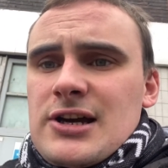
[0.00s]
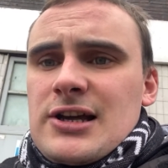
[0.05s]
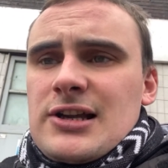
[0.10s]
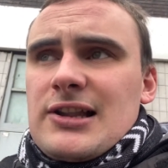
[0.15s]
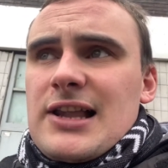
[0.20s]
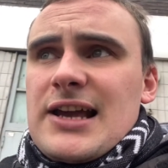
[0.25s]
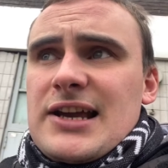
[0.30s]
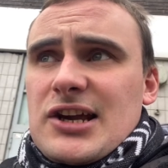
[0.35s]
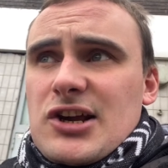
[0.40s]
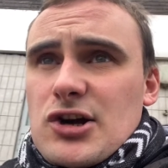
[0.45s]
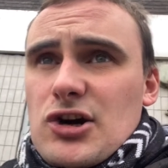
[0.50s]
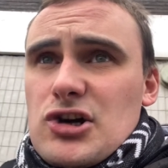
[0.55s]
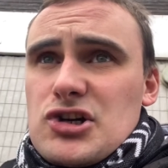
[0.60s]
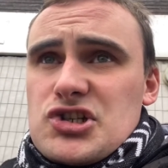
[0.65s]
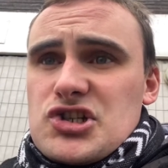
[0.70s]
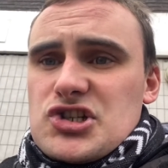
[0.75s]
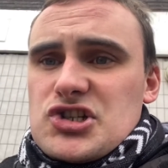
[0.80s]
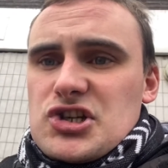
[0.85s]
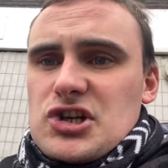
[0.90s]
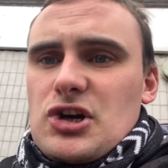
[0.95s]
like us
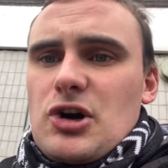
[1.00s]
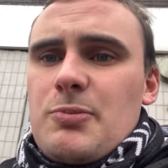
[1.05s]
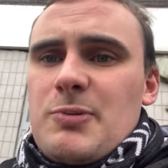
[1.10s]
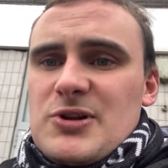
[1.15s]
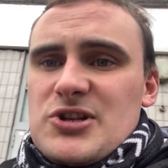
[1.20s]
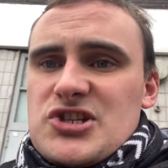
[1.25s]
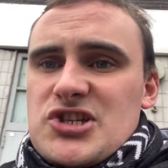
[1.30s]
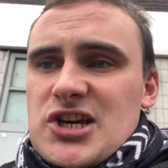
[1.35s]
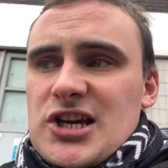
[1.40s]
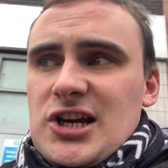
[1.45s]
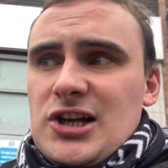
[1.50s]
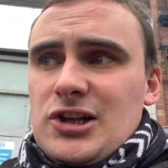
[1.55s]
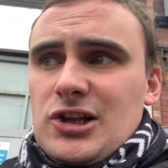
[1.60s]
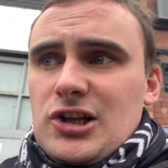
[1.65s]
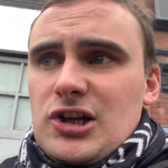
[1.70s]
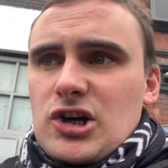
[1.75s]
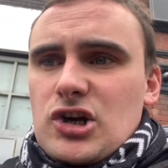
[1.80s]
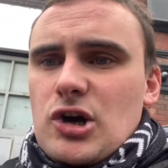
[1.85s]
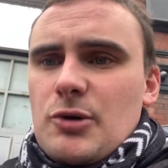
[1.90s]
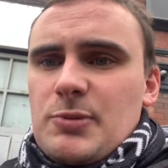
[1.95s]
up until
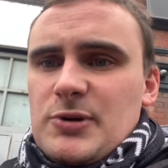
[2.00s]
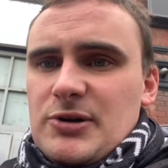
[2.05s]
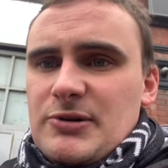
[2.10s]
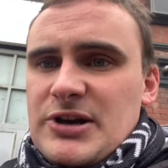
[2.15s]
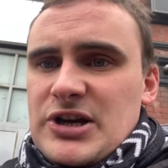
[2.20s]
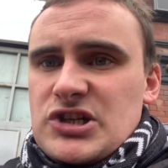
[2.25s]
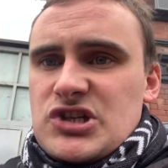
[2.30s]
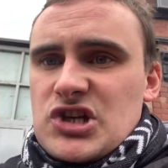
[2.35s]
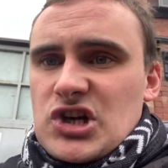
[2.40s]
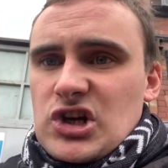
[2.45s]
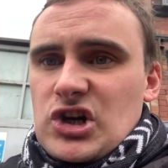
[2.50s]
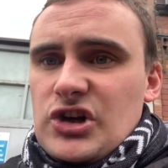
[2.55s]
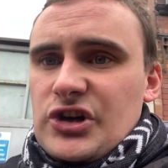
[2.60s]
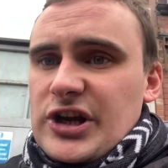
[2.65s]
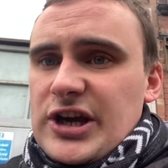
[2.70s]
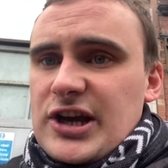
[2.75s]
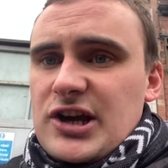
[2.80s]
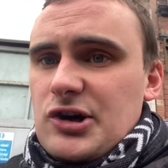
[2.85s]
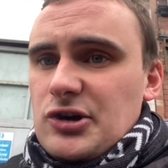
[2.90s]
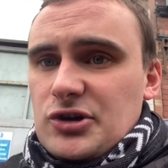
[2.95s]
a couple of weeks ago
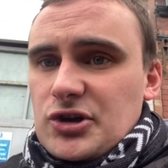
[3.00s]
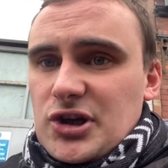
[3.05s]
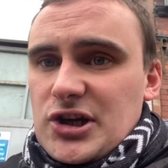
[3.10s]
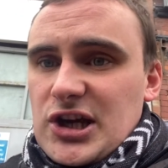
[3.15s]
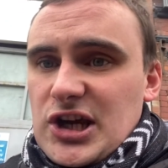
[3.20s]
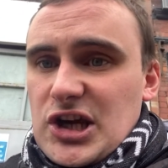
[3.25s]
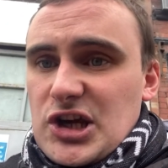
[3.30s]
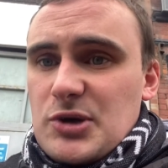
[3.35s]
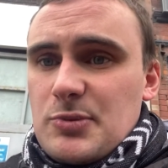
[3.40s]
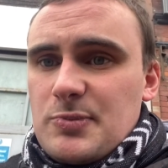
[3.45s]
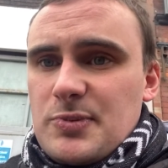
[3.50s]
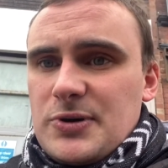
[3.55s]
they couldn't keep